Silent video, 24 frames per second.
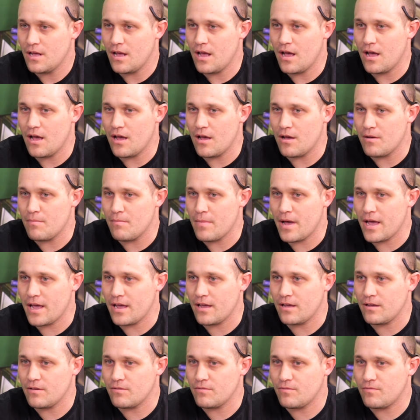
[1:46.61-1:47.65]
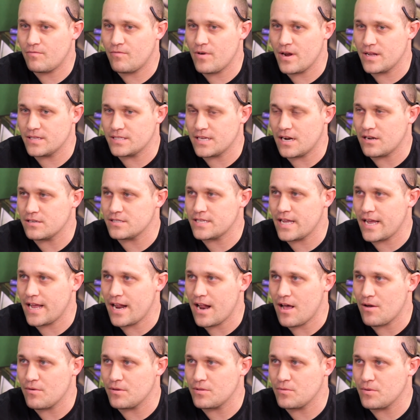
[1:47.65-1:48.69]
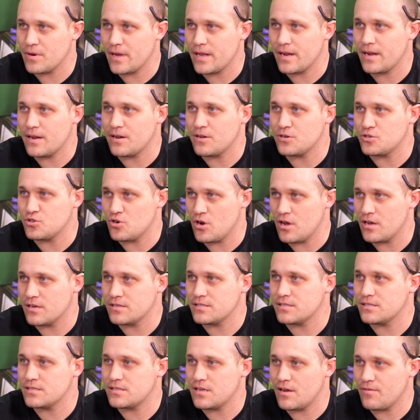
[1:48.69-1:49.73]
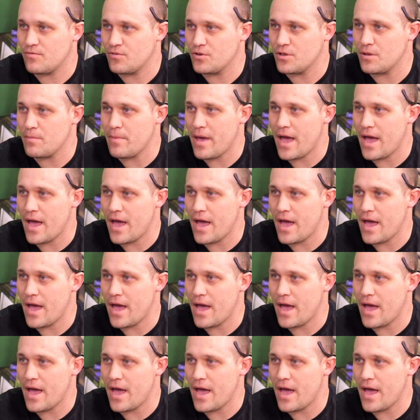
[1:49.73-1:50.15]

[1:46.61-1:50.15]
Uh, my friends that I was hanging out with were getting into drugs and stuff really